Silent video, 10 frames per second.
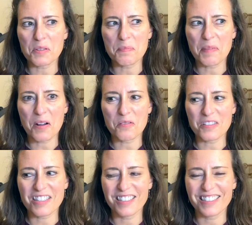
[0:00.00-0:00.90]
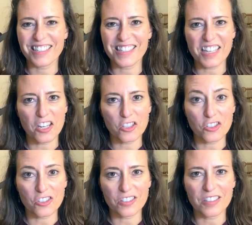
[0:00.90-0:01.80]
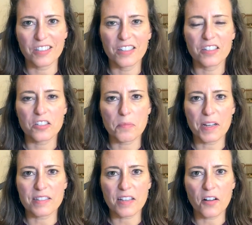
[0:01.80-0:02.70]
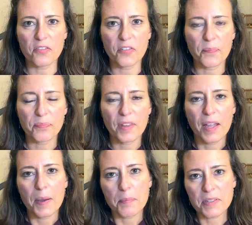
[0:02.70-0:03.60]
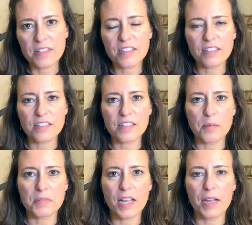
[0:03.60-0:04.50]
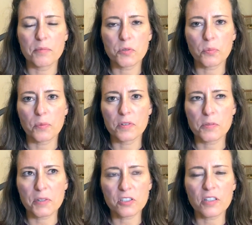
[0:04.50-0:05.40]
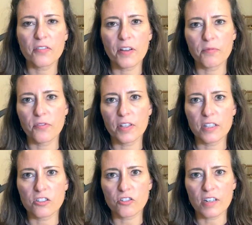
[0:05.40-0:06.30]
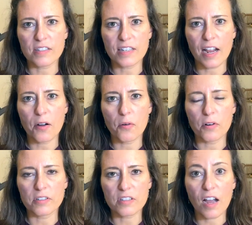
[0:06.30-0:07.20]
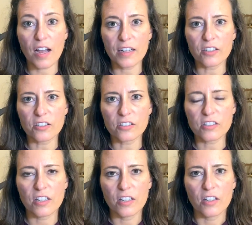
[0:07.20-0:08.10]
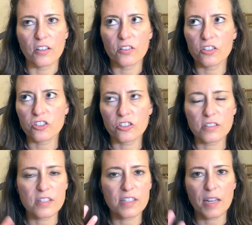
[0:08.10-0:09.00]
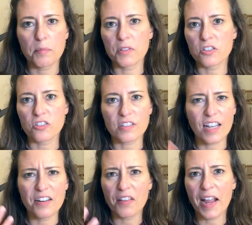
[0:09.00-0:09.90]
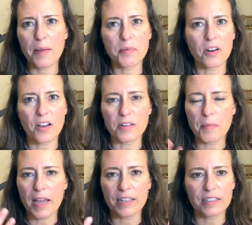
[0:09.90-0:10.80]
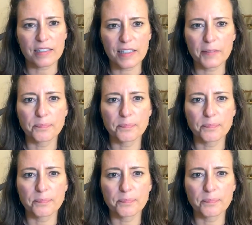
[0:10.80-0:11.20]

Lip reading: about to say should to myself. But still, sometimes, especially if I'm feeling stressed out or tired, the should statements just kind of happen automatically.